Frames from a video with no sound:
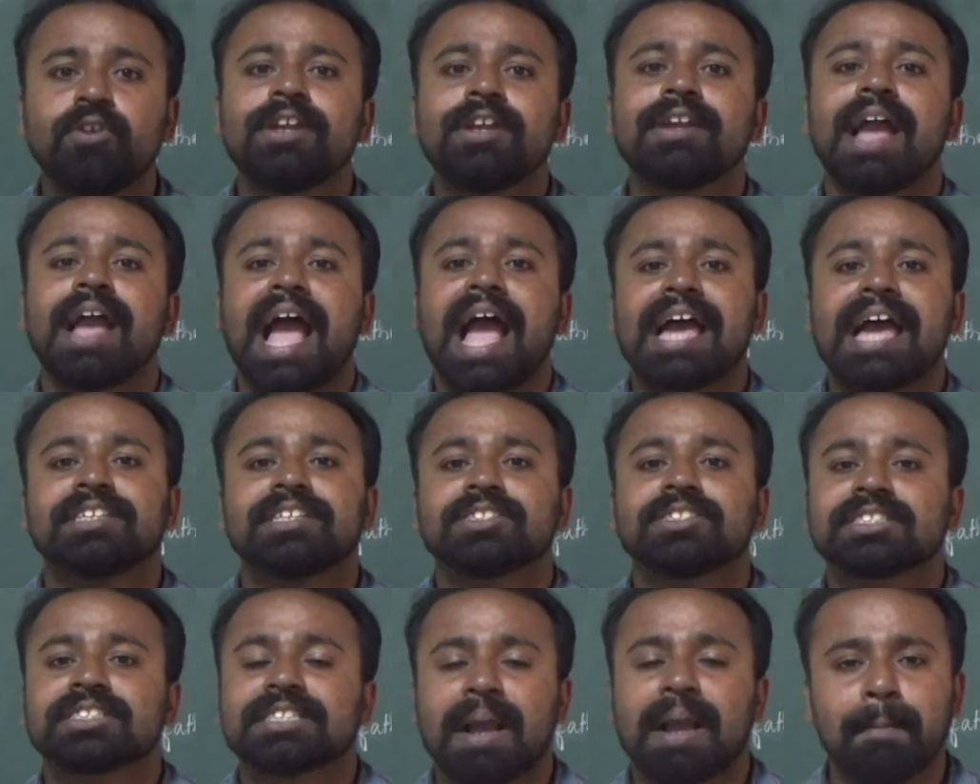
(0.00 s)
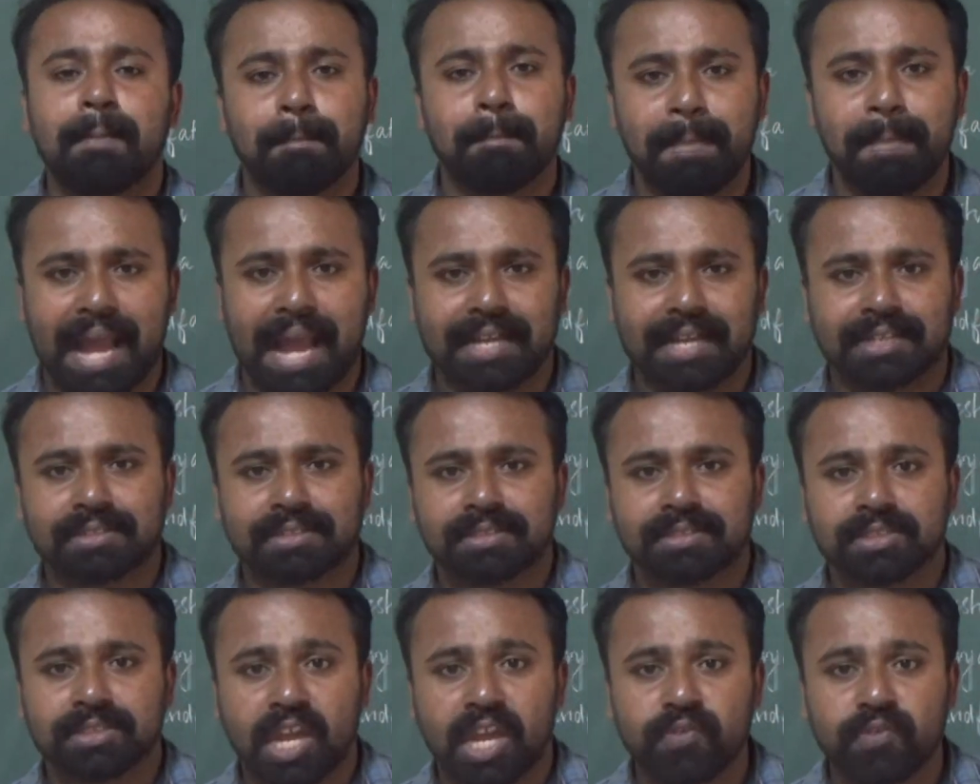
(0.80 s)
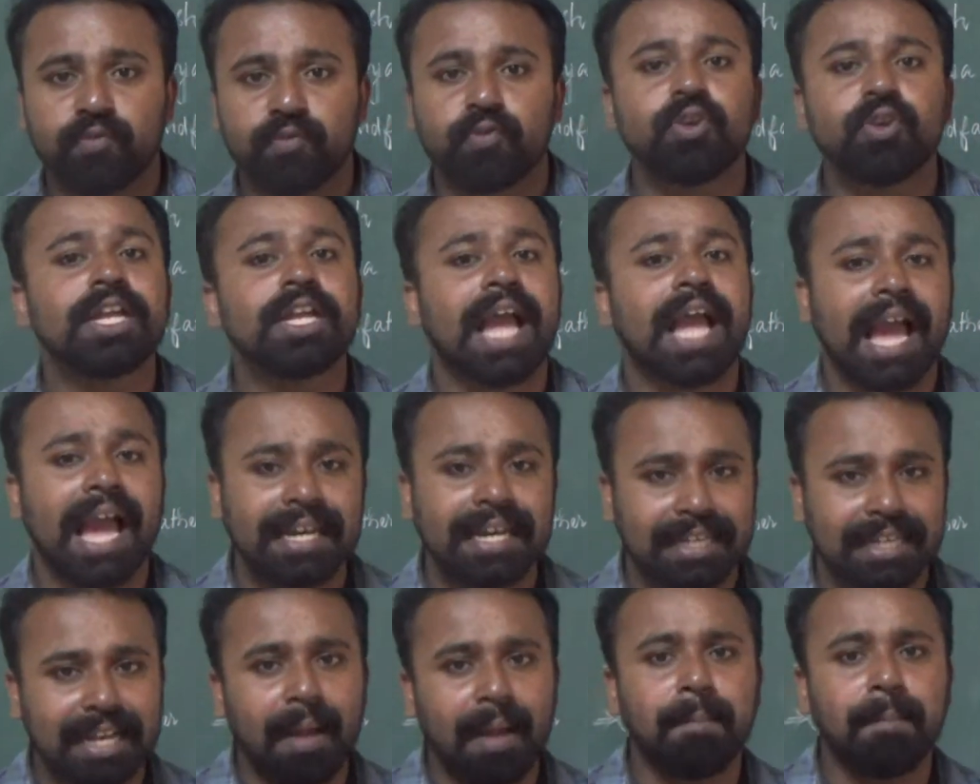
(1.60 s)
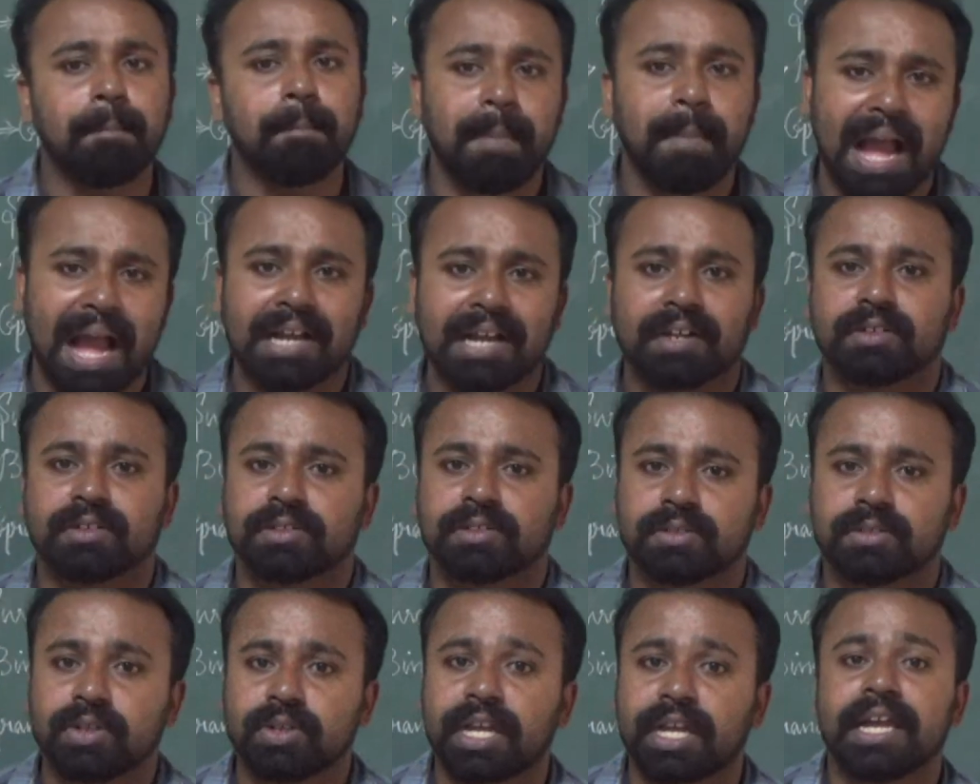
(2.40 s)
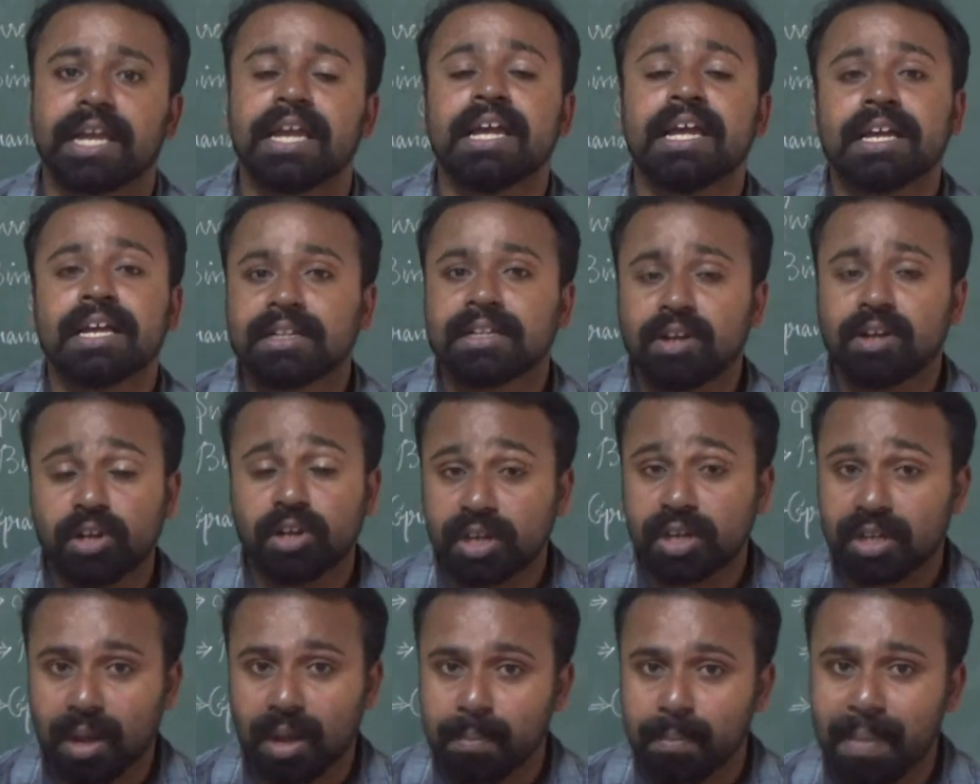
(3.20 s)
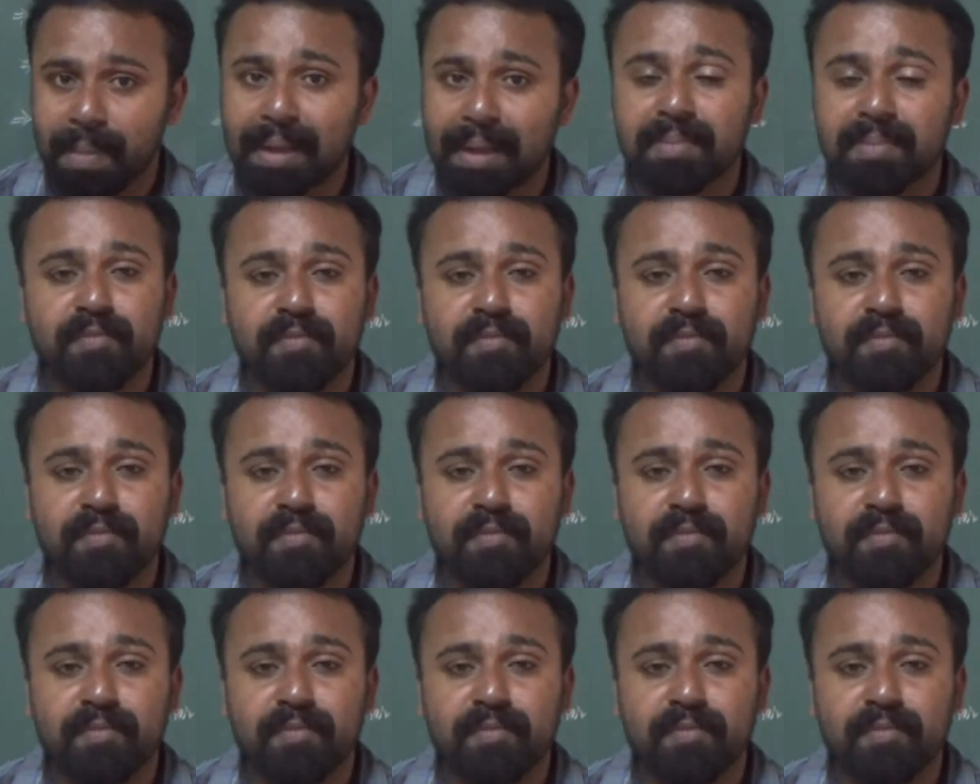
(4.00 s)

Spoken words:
and just come back joyfully and come back. Okay, not to come back.